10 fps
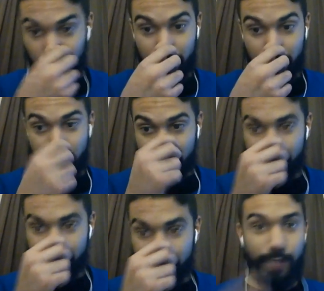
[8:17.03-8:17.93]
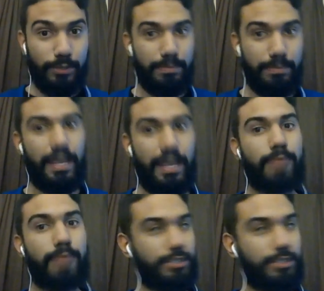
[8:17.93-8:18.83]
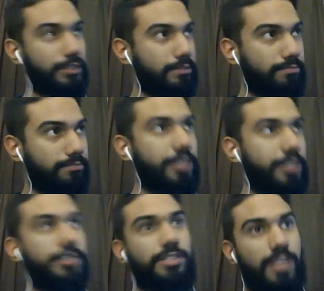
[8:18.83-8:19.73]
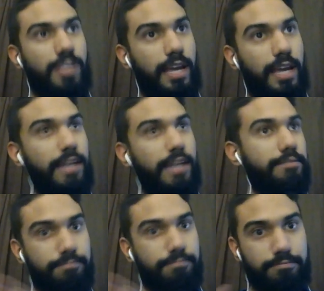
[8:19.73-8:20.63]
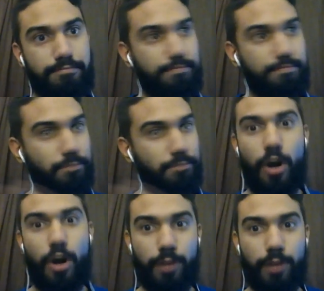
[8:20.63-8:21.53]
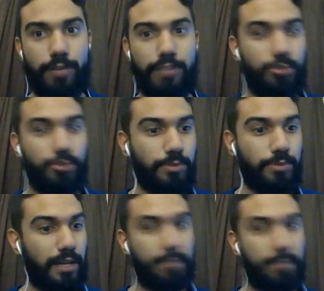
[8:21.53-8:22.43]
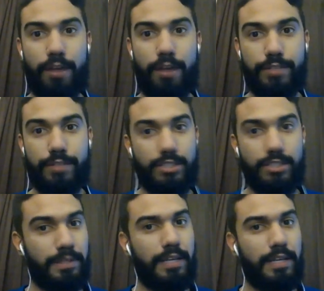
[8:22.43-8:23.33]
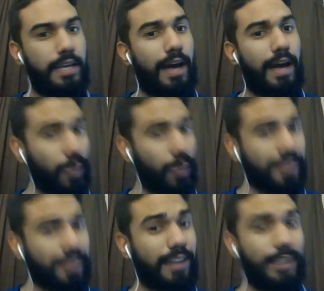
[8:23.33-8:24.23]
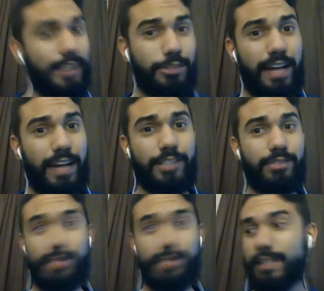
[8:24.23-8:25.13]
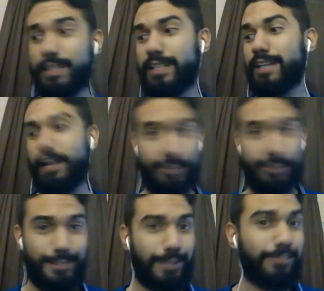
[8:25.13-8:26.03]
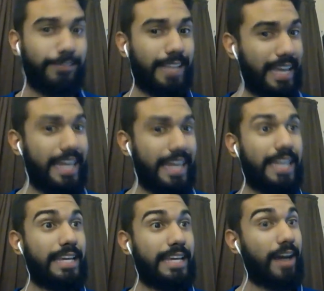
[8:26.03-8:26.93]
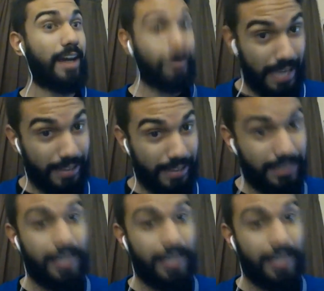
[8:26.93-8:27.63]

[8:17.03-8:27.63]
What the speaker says: Lehigh Valley would be able to, let's just say, walk right through Providence. But quite the contrary, actually. We have ourselves a upset.